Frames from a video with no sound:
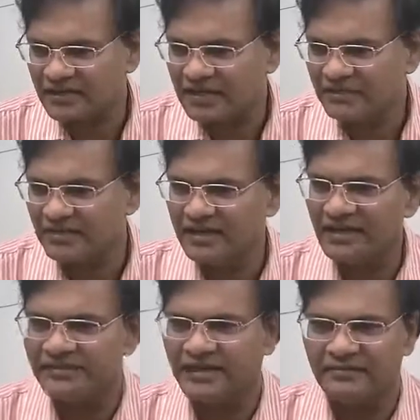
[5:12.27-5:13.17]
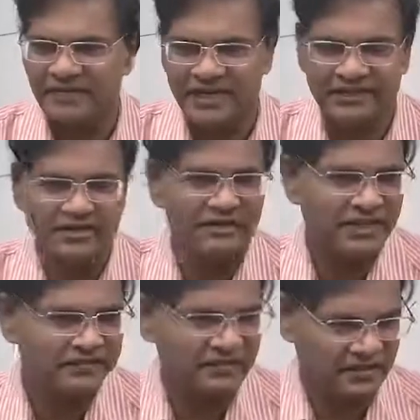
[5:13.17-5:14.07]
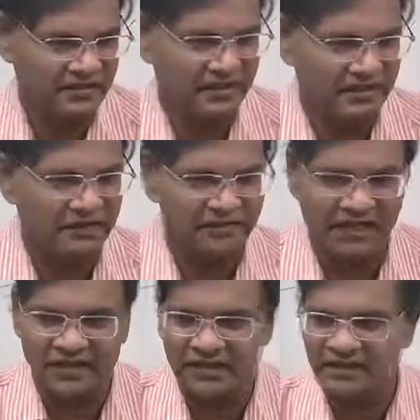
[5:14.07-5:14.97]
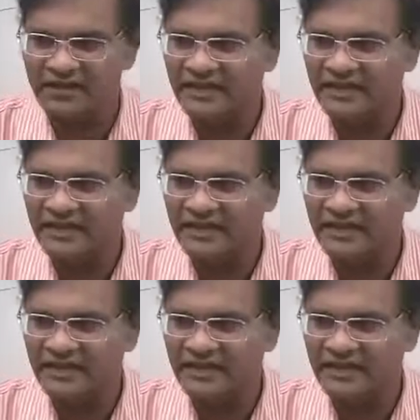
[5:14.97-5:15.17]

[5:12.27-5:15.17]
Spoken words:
I will send money through this Hawala route,